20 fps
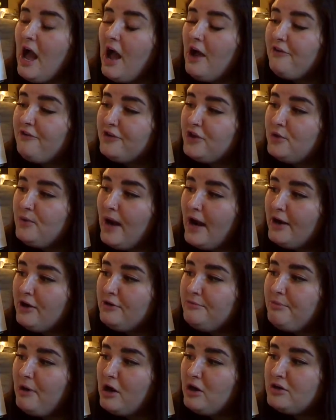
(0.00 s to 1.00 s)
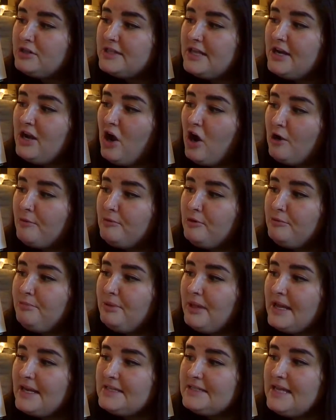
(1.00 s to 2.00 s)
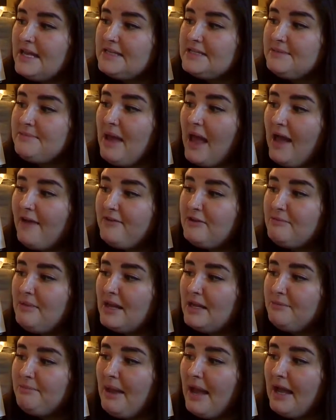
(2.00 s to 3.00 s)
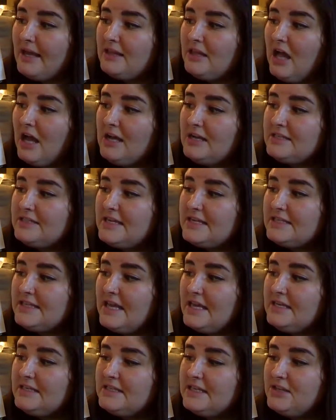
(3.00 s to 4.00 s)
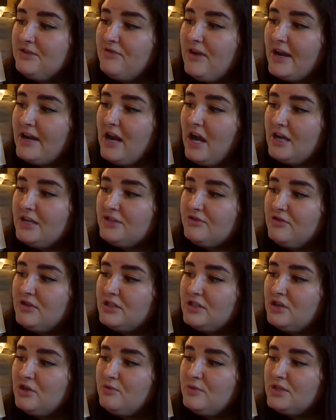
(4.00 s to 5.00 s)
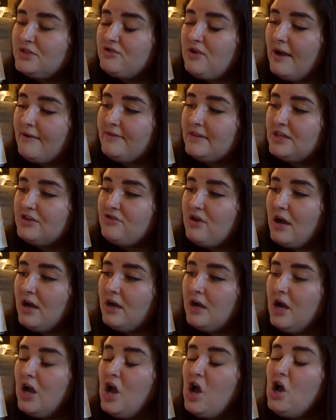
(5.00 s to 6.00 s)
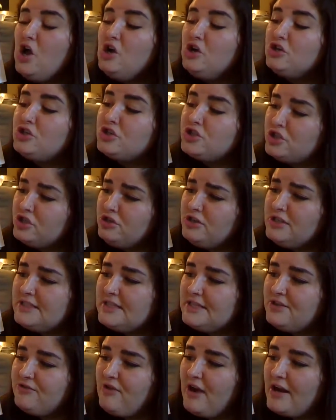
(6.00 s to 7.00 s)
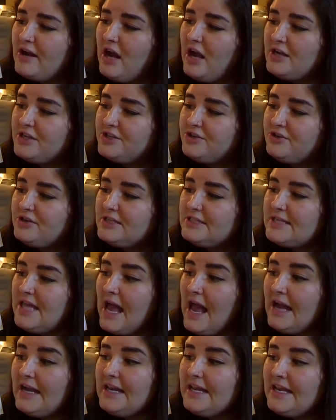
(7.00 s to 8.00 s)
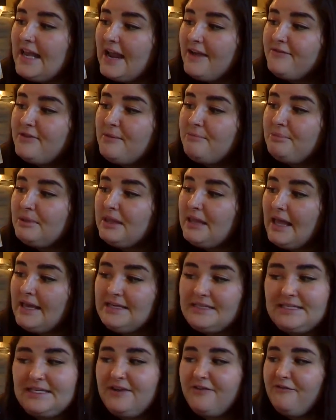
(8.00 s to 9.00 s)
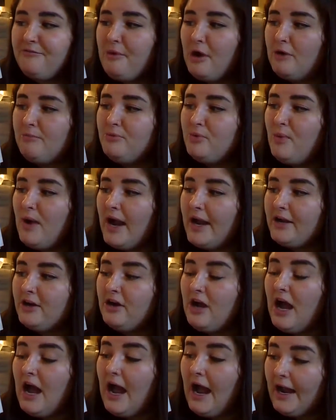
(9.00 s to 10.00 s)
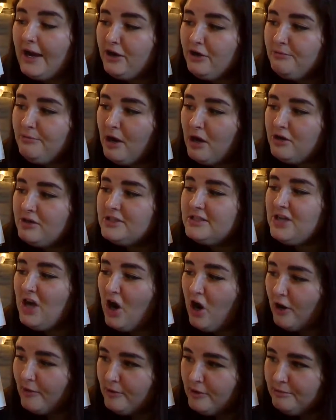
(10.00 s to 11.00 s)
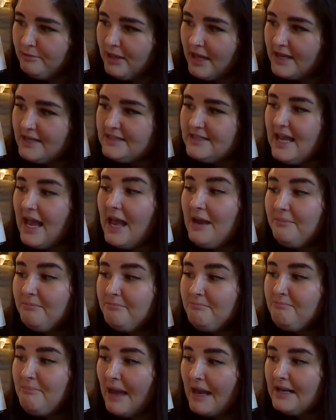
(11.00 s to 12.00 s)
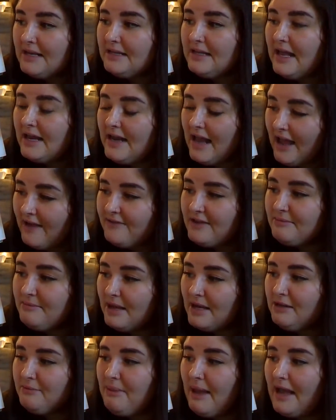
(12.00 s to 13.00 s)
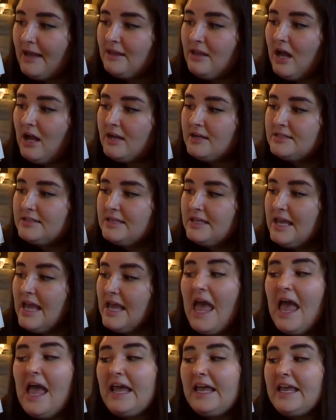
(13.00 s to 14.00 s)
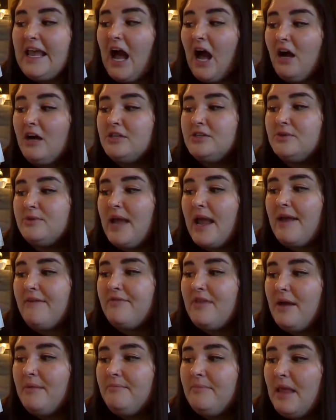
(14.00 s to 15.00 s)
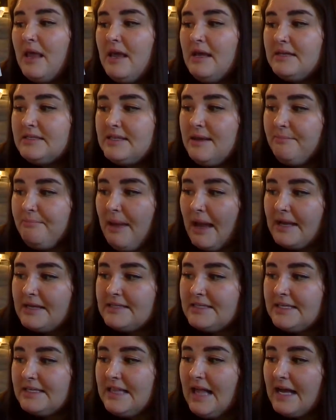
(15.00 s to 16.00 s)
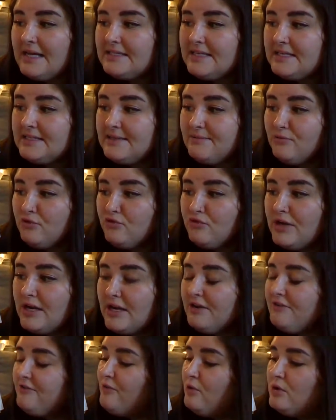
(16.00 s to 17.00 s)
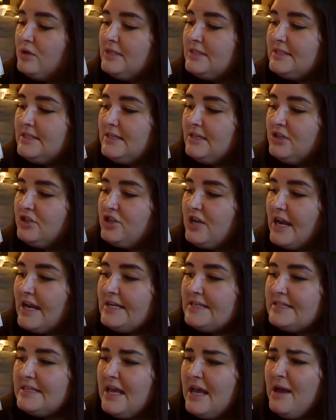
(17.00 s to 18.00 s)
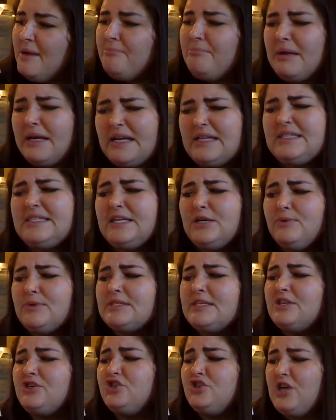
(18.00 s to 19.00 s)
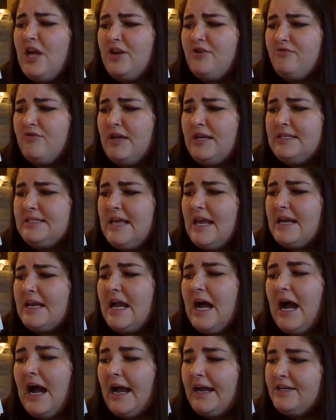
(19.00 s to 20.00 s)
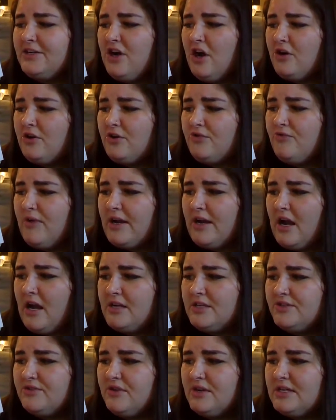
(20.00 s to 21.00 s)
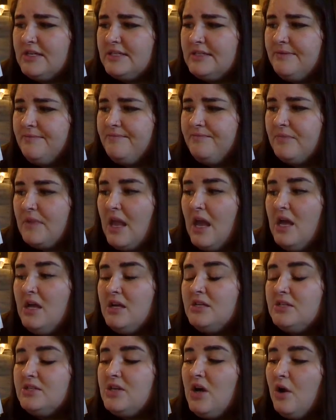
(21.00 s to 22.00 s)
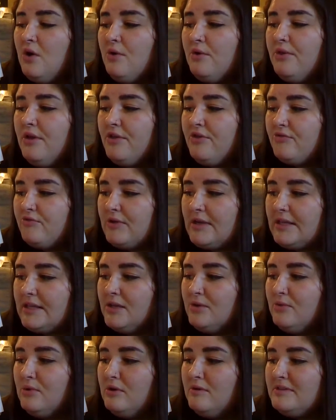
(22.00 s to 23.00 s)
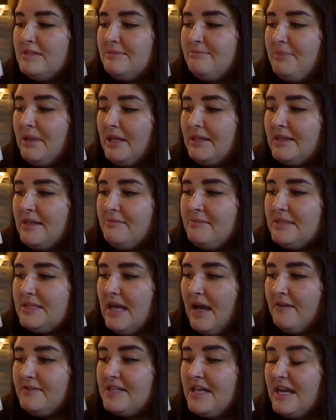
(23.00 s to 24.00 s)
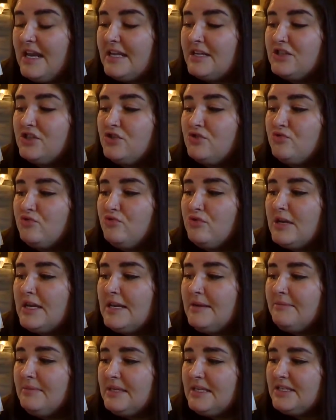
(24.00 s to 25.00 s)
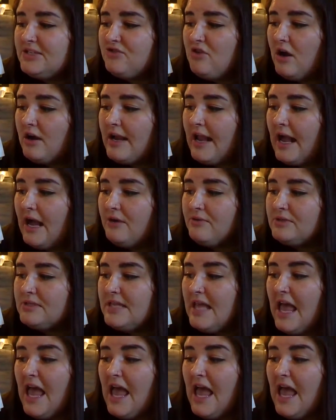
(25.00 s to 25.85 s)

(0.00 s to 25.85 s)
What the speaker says: a few iron bars and armor plates, and some heavy metal padlocks, they said to the rhinoceros who was driving the truck. Sure, said the rhinoceros, and he gave them plenty of barbed wire, iron bars, armor plates, and heavy metal padlocks. He also gave them some plexiglass and some reinforced steel chains because he was a generous and kind-hearted rhinoceros. So the three little wolves built themselves an extremely strong house.